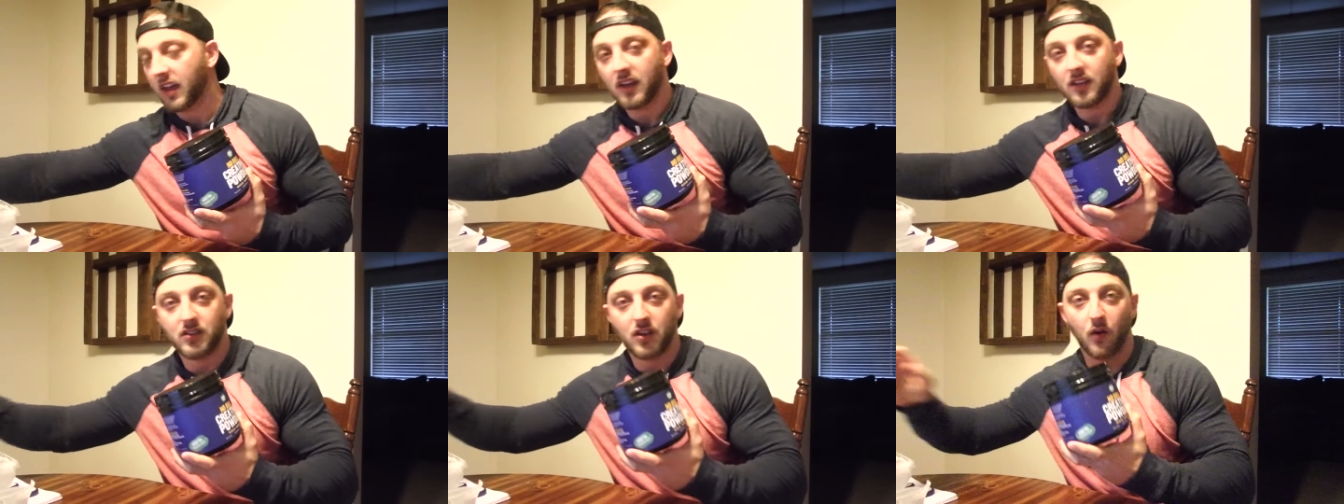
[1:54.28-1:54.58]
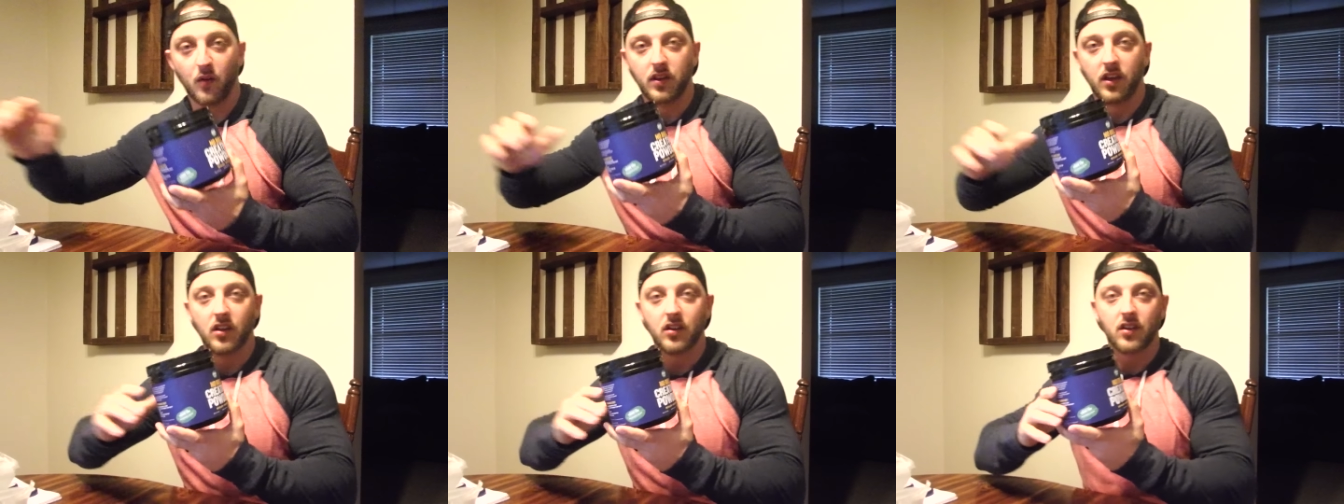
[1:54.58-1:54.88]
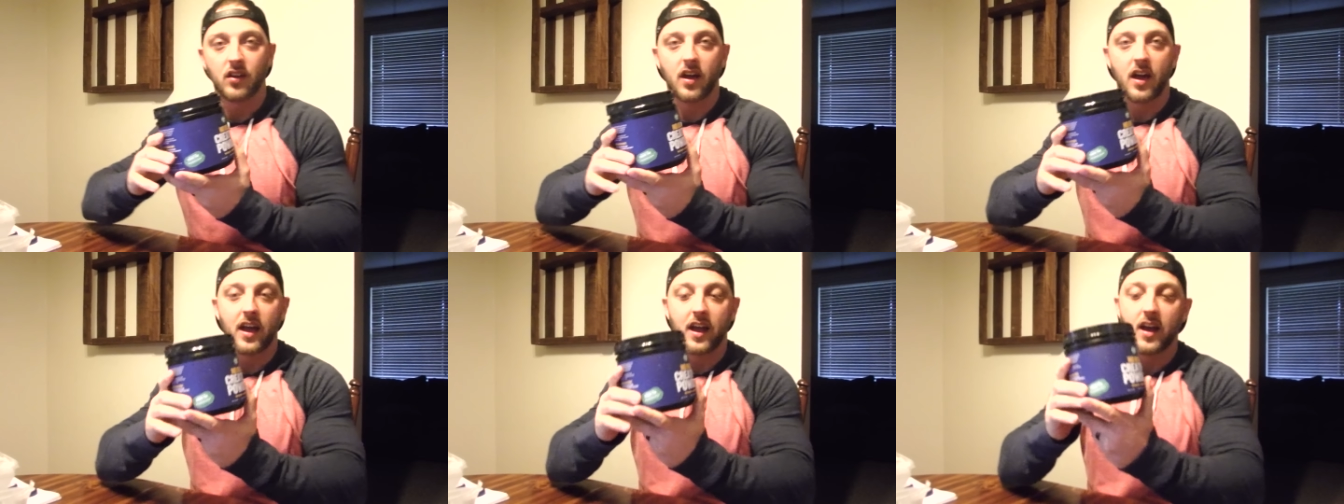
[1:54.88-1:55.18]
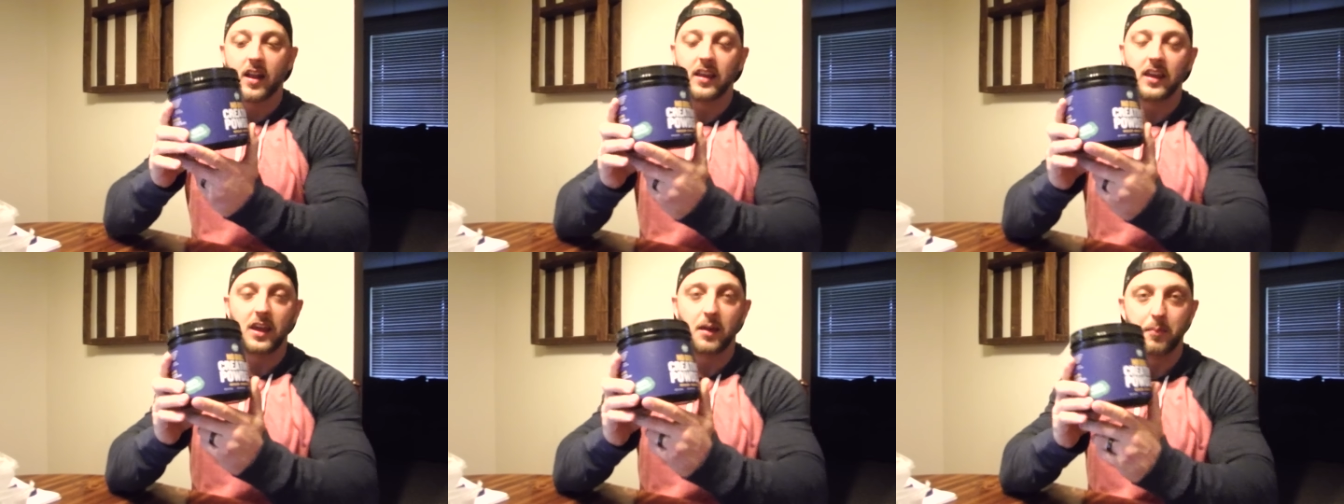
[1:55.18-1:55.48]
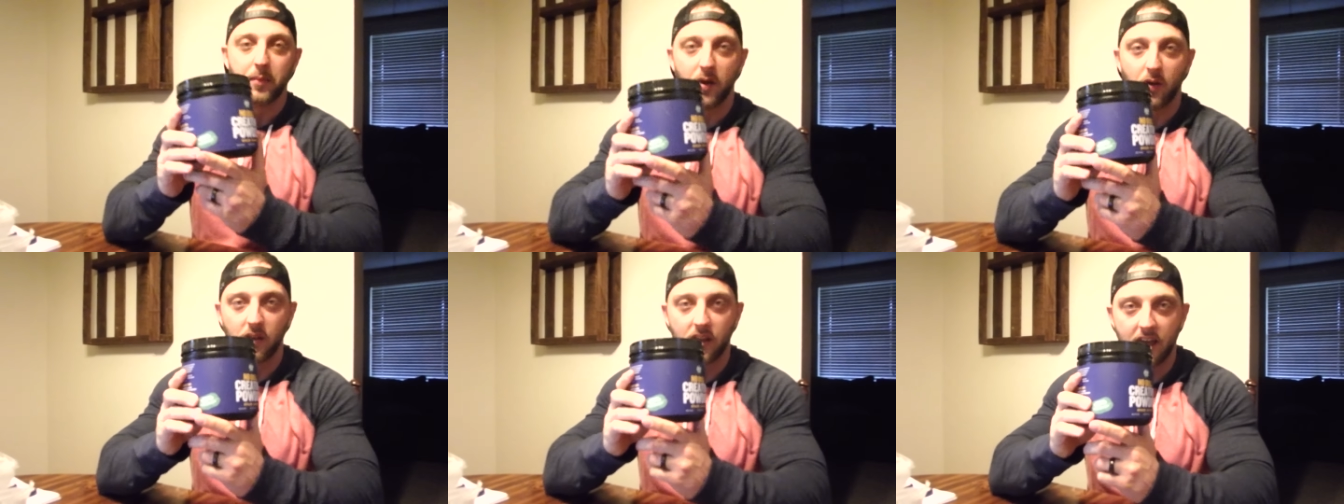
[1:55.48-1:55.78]
so I got an
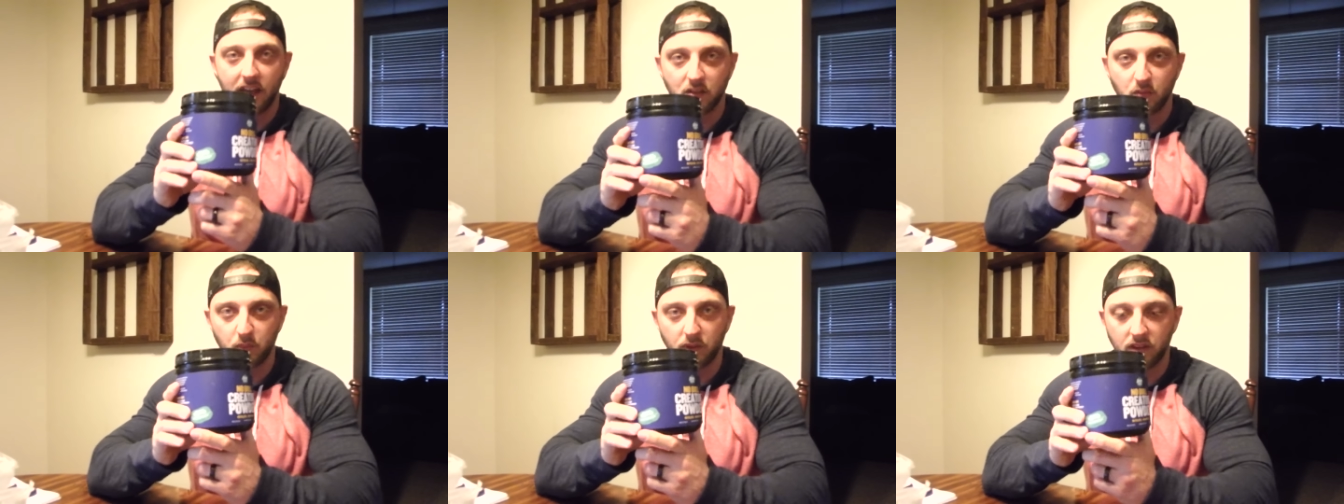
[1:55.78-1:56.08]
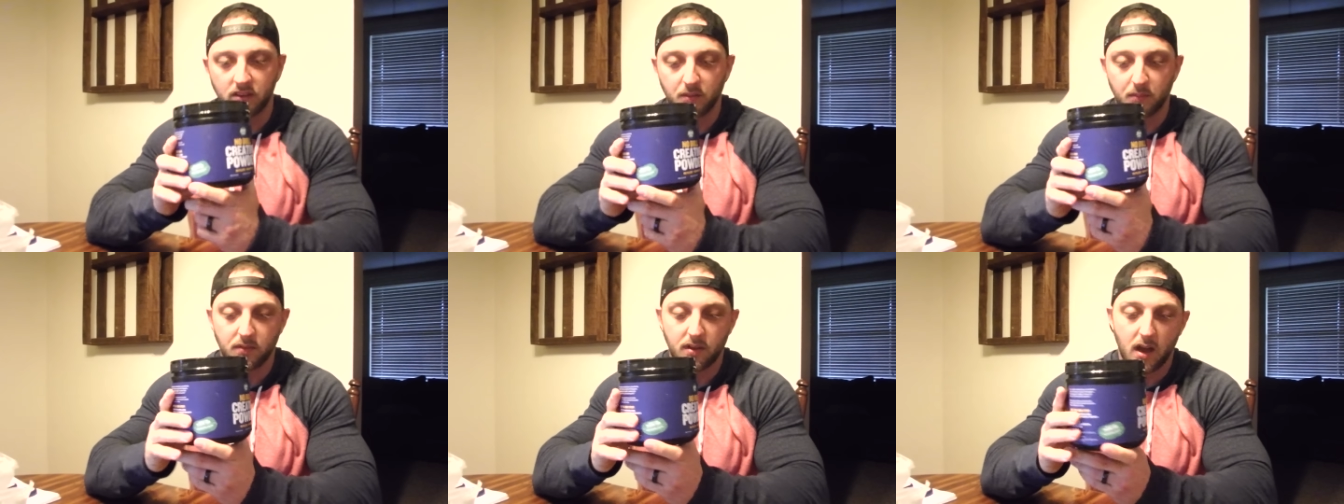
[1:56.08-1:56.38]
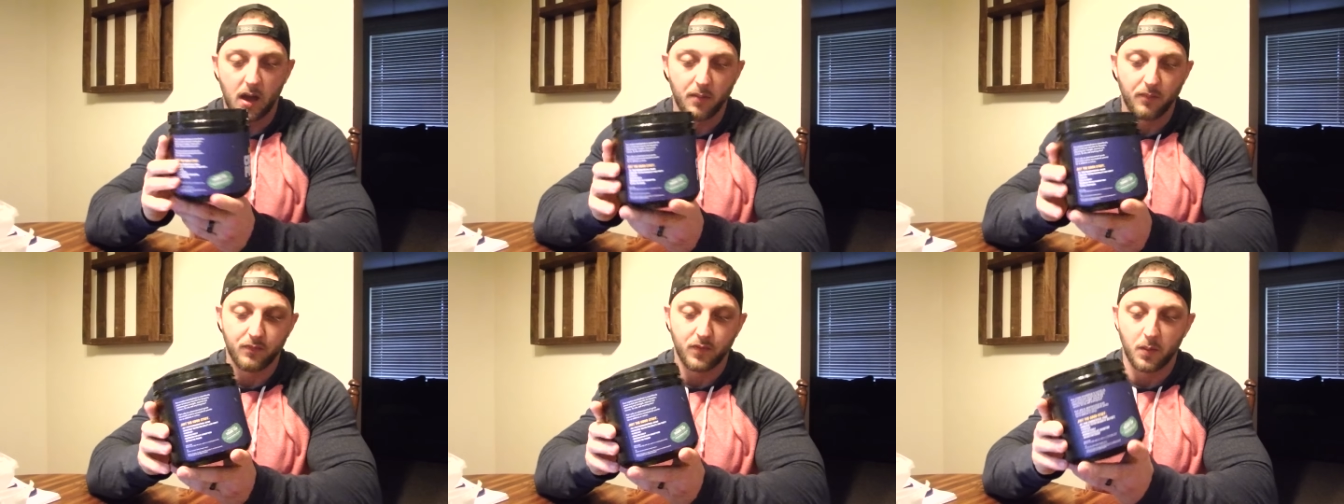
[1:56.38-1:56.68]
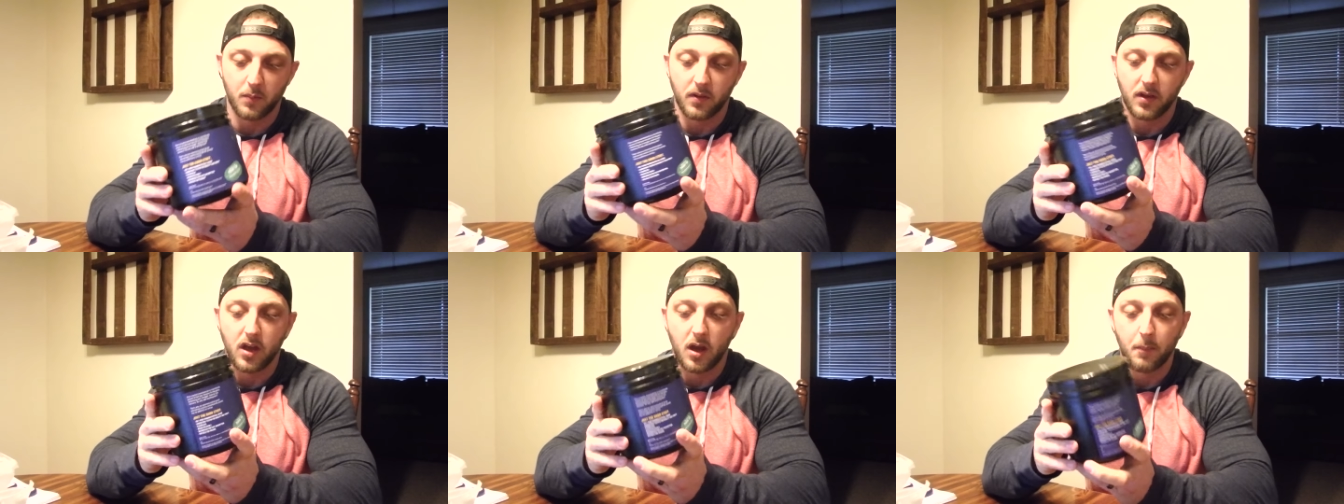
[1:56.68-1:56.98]
email last week sometime from a